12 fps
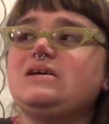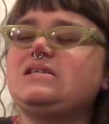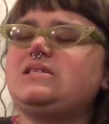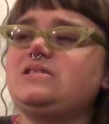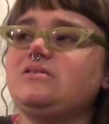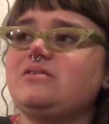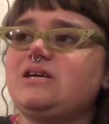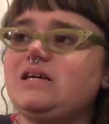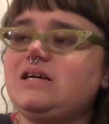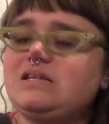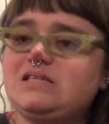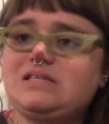
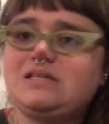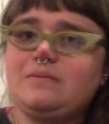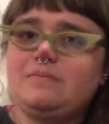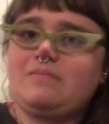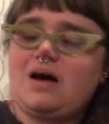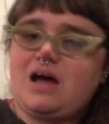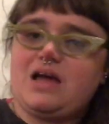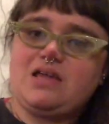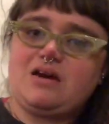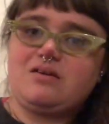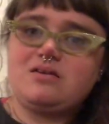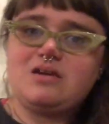Sirius, my
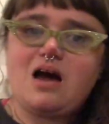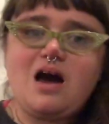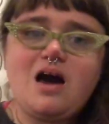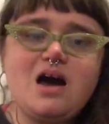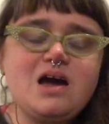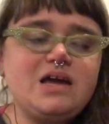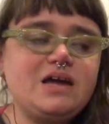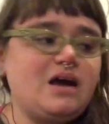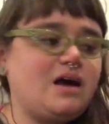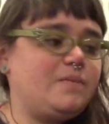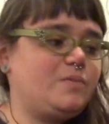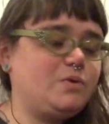younger dog,
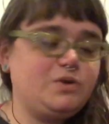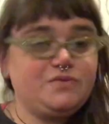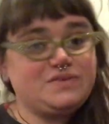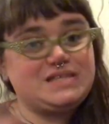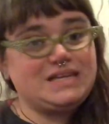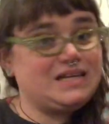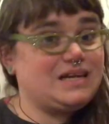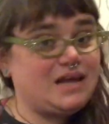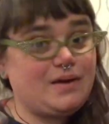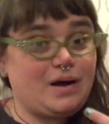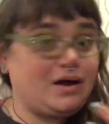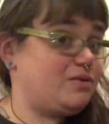who you've seen
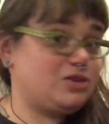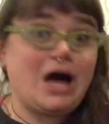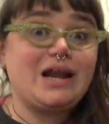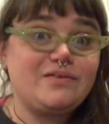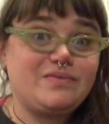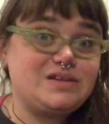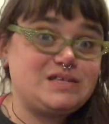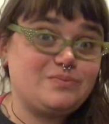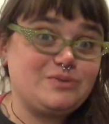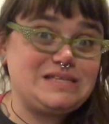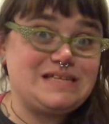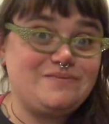a lot of in some
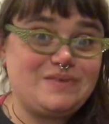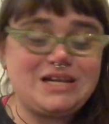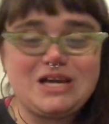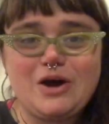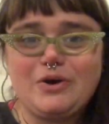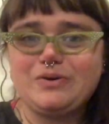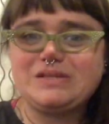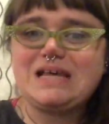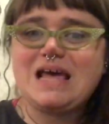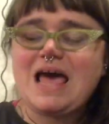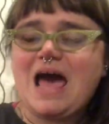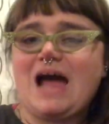recent videos,
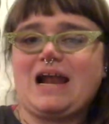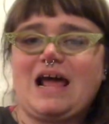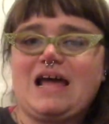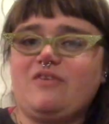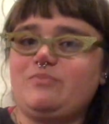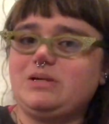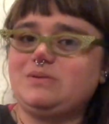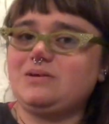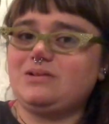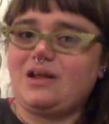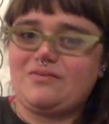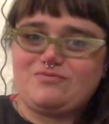and I have been doing
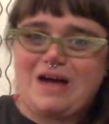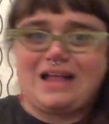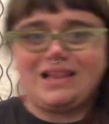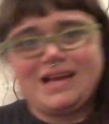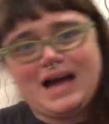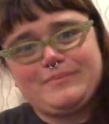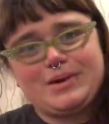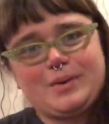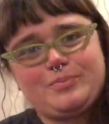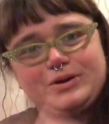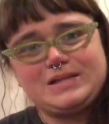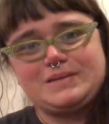a lot of rally. I'm gonna
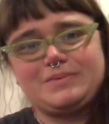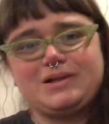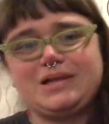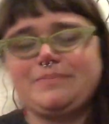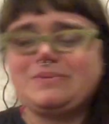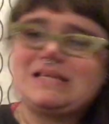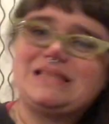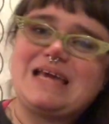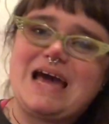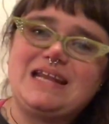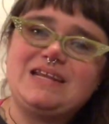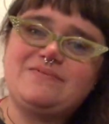put some clips at the
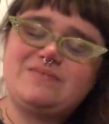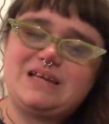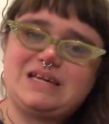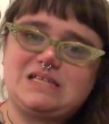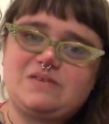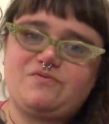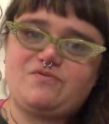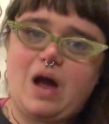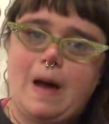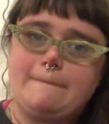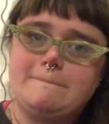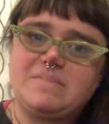end of this
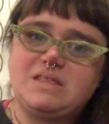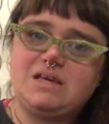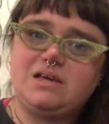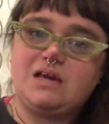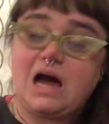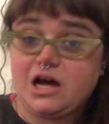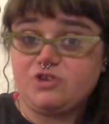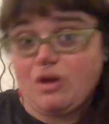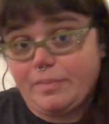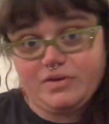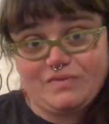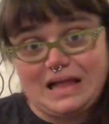from the
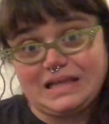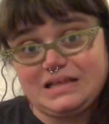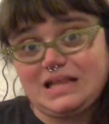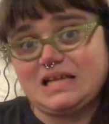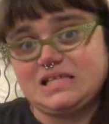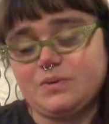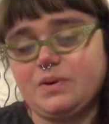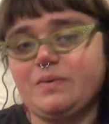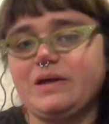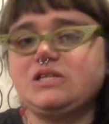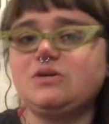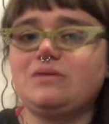drop-in rally class that we
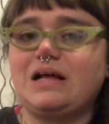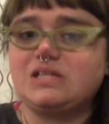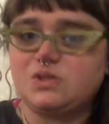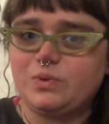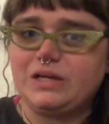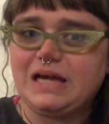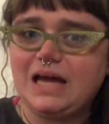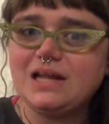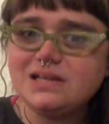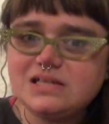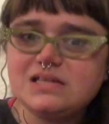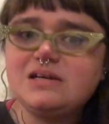went to last weekend.